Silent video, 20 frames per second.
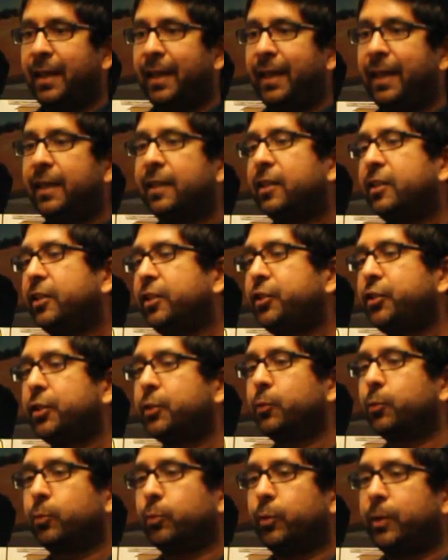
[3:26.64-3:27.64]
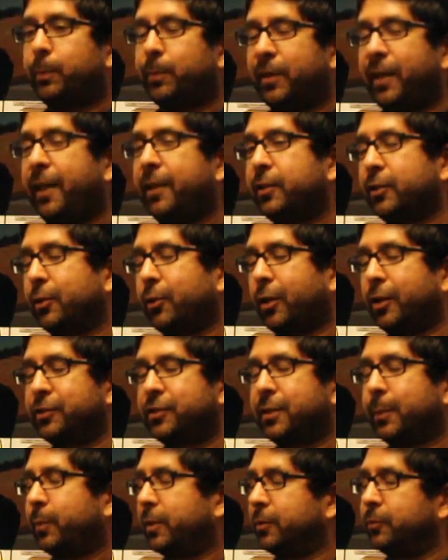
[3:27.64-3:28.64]
In addition, we plan to
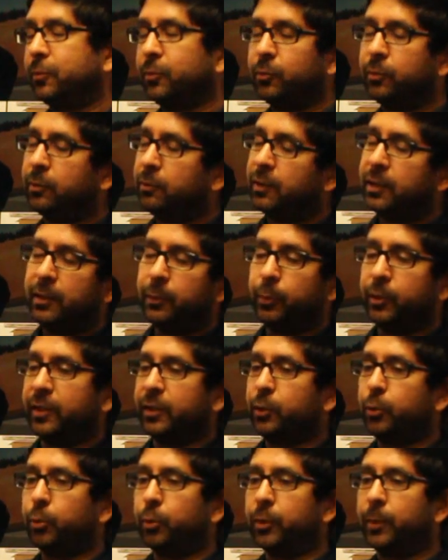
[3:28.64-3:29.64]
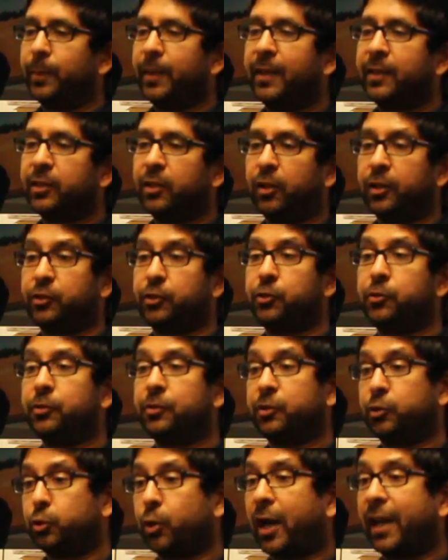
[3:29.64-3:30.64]
launch something really, really cool. We plan to launch
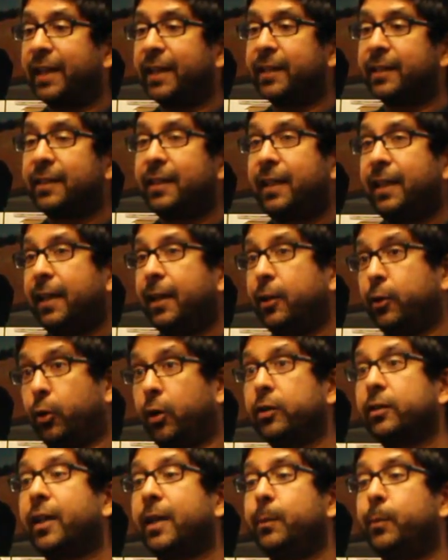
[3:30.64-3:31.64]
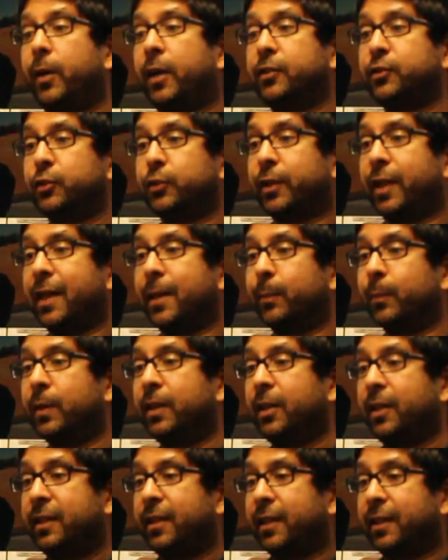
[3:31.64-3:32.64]
Dry It, an online puzzle game
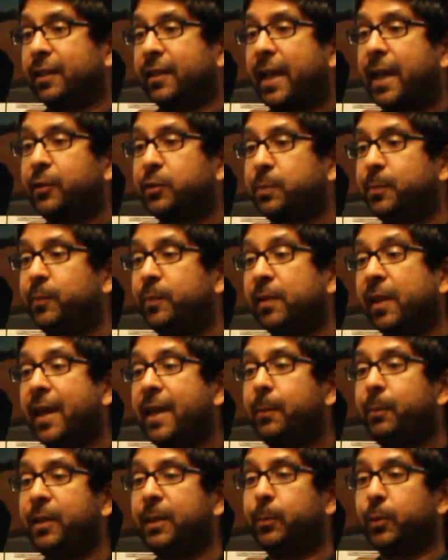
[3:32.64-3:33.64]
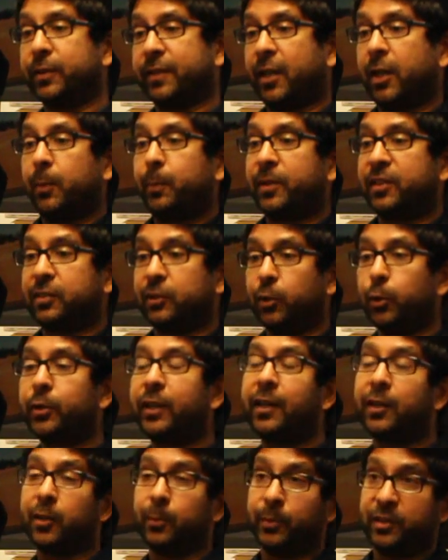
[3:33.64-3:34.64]
that allows lay people to help us
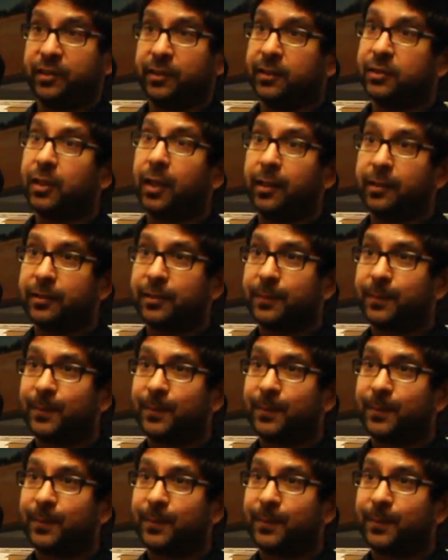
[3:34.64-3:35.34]
locate our missing socks.